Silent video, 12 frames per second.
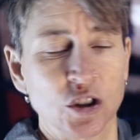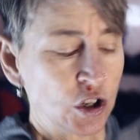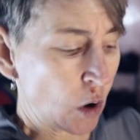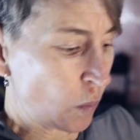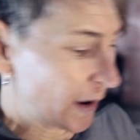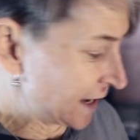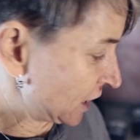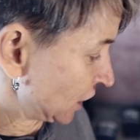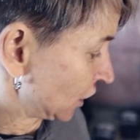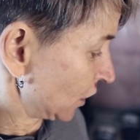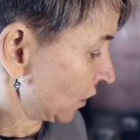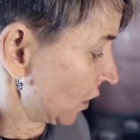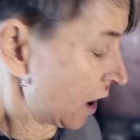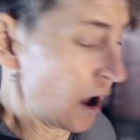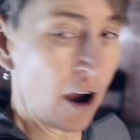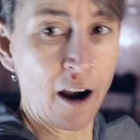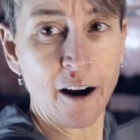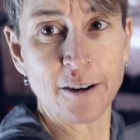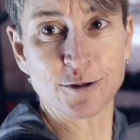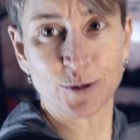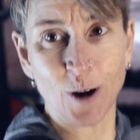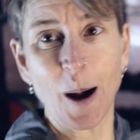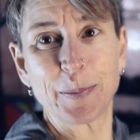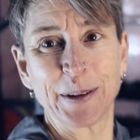So when you are
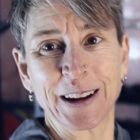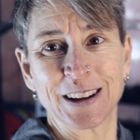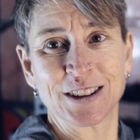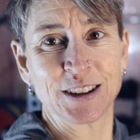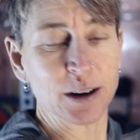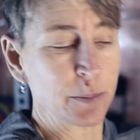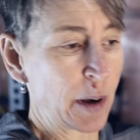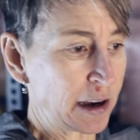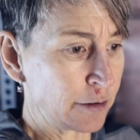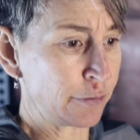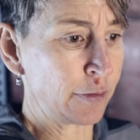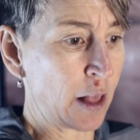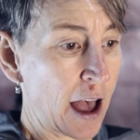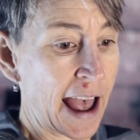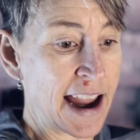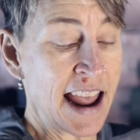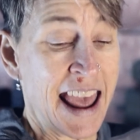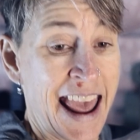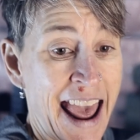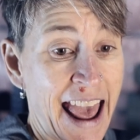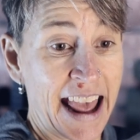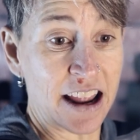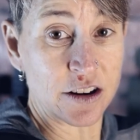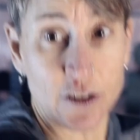dropping into your butterfly
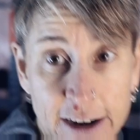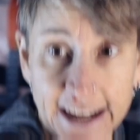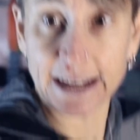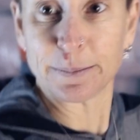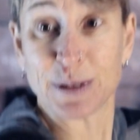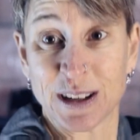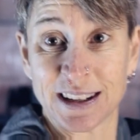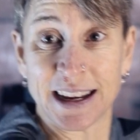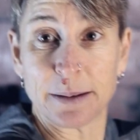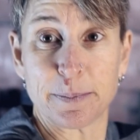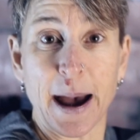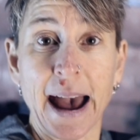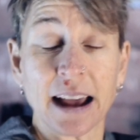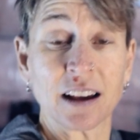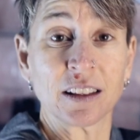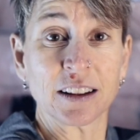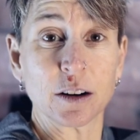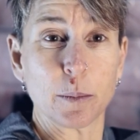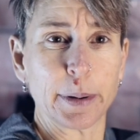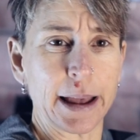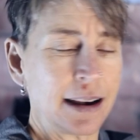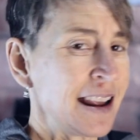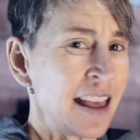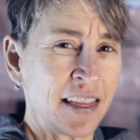and your hips sit back a little
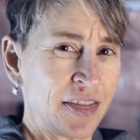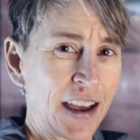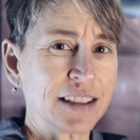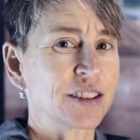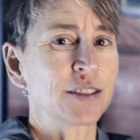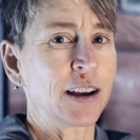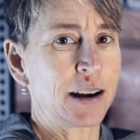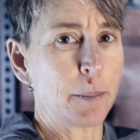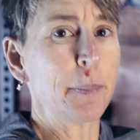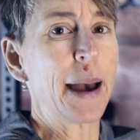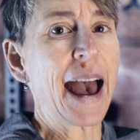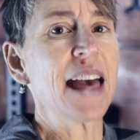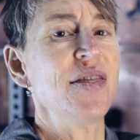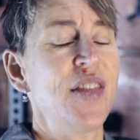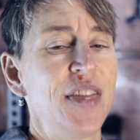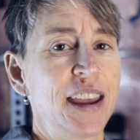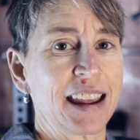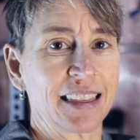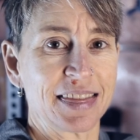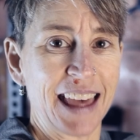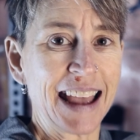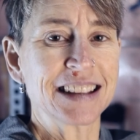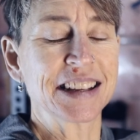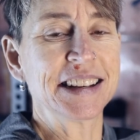bit, that's not a bad thing.
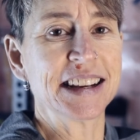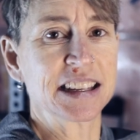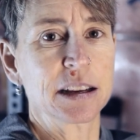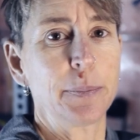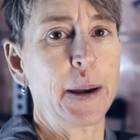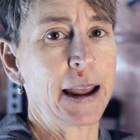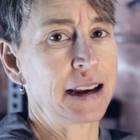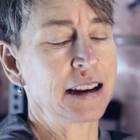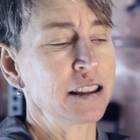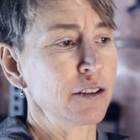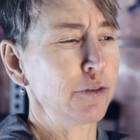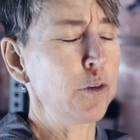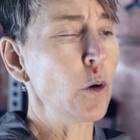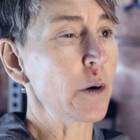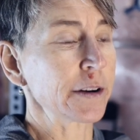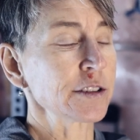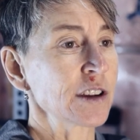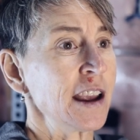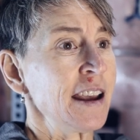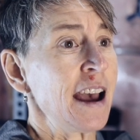That's dissipating the force.